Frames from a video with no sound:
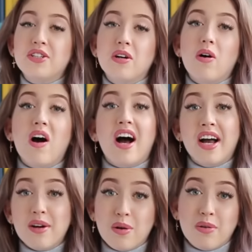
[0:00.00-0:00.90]
So
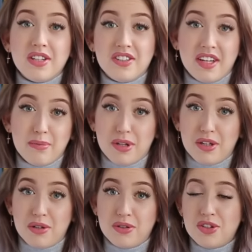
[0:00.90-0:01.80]
I always take my
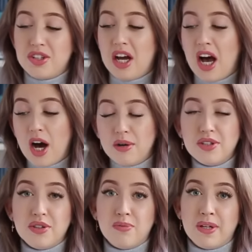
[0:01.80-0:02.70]
notes
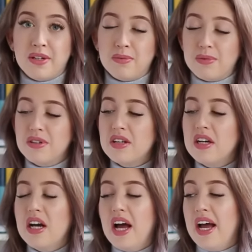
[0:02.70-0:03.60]
out of my notebook,
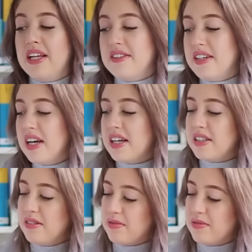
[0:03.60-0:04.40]
and then